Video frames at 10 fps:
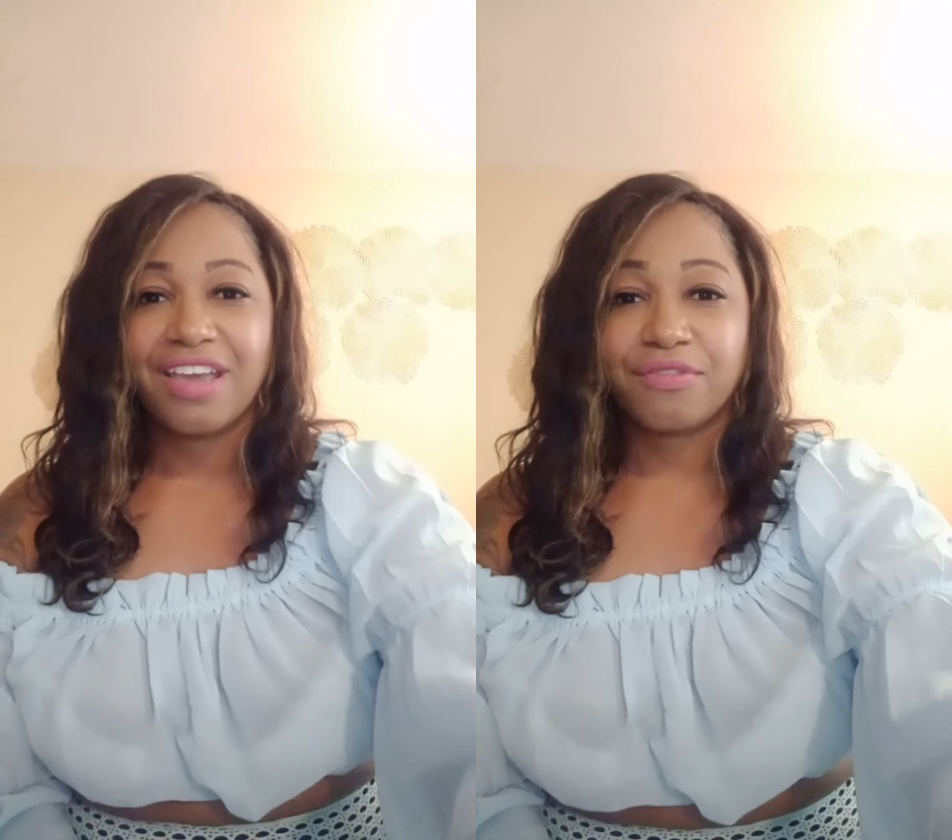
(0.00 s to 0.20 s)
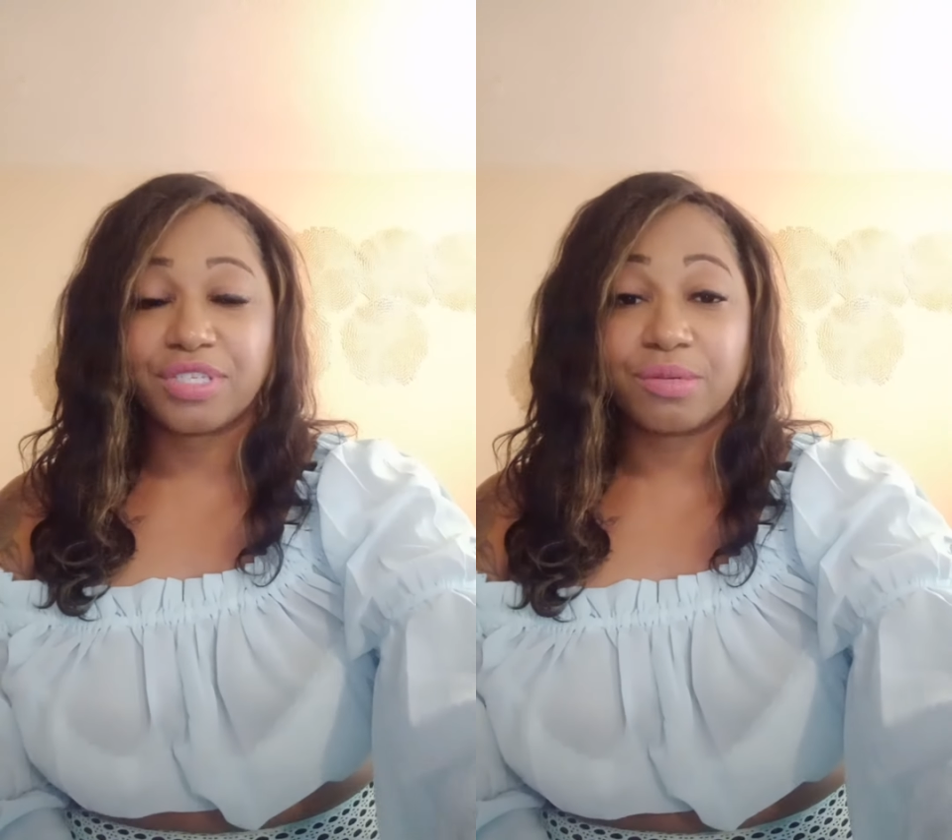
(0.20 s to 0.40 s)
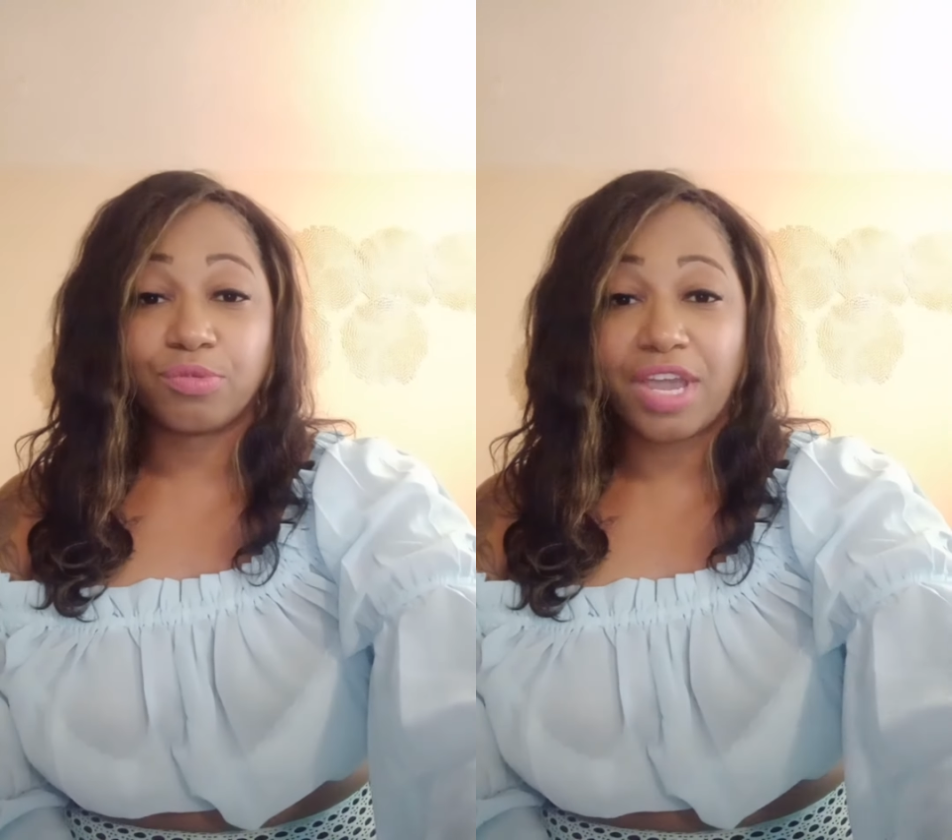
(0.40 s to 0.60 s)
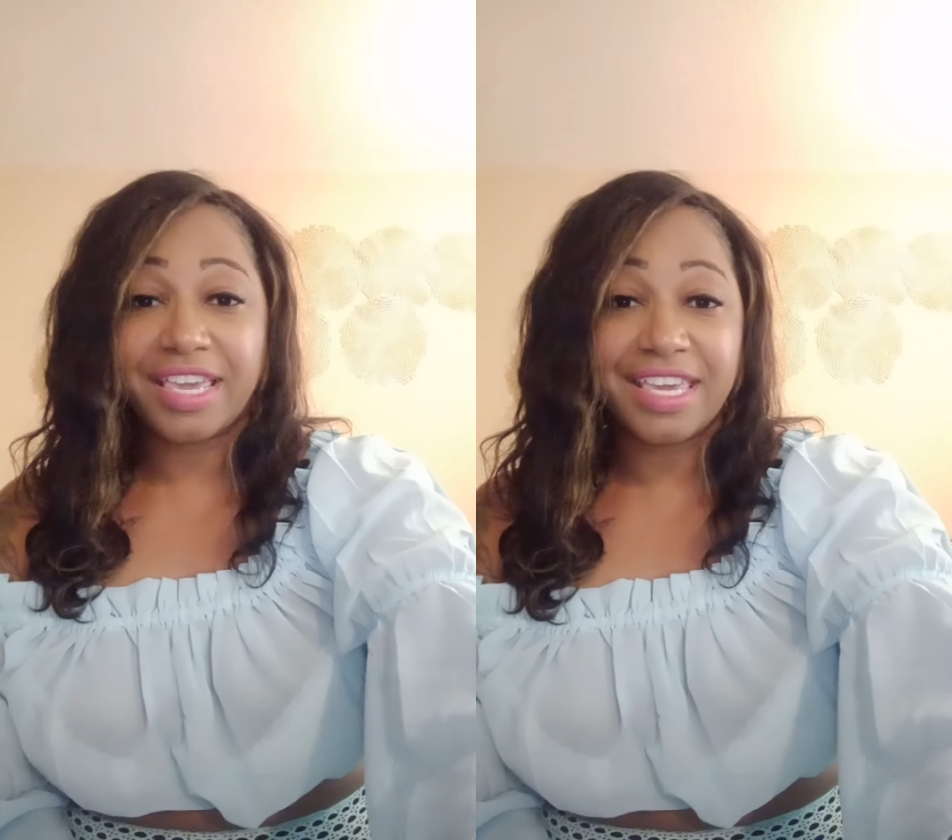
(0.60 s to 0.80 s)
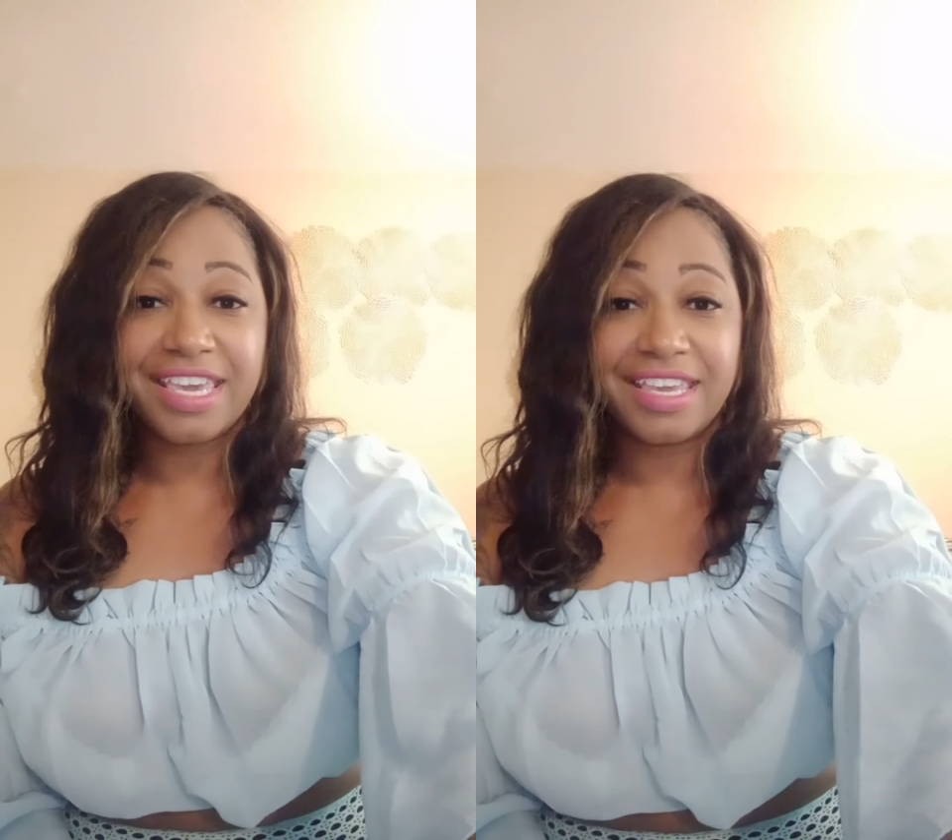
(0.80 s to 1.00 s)
for some
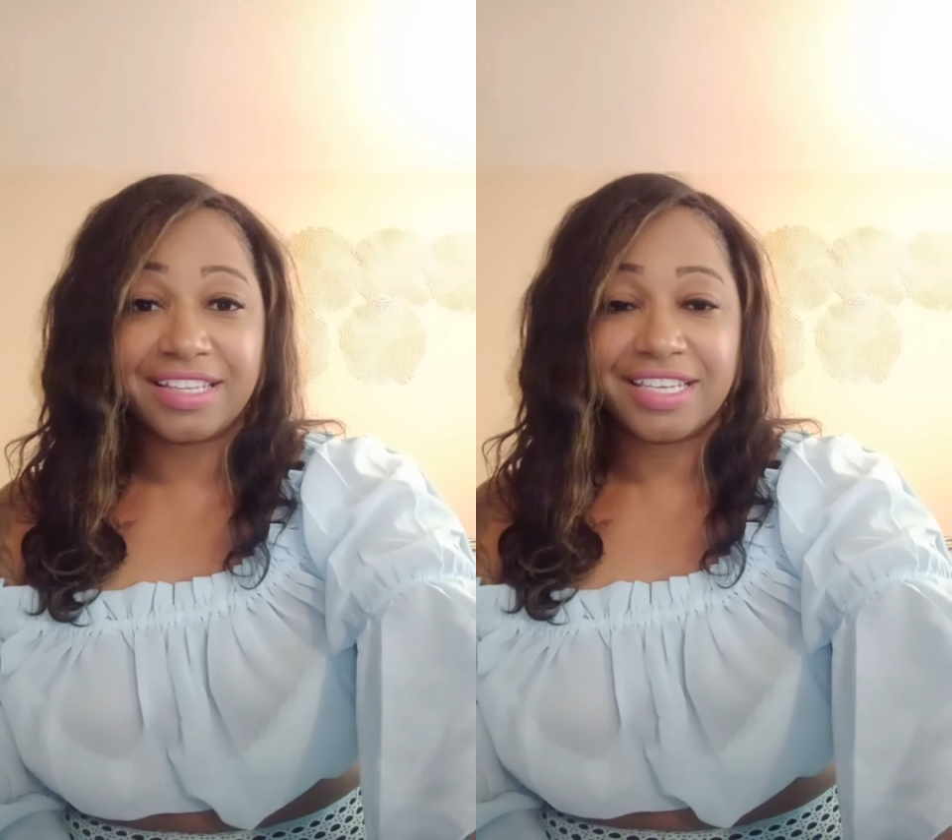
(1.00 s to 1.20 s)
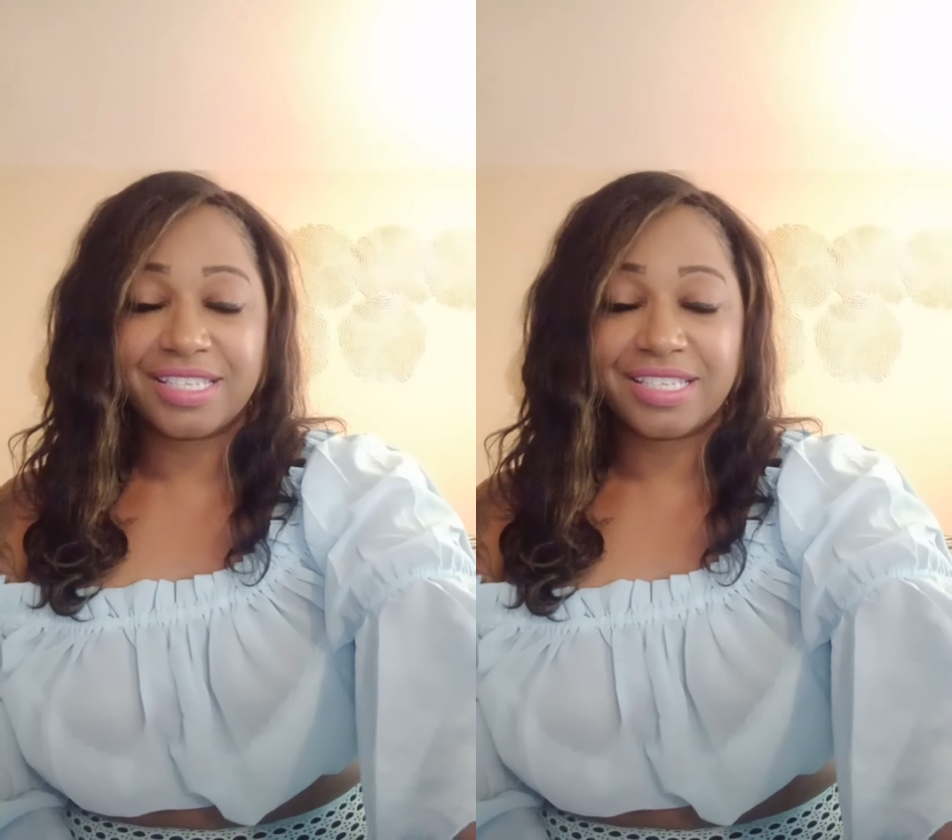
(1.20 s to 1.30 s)
Reiki healing,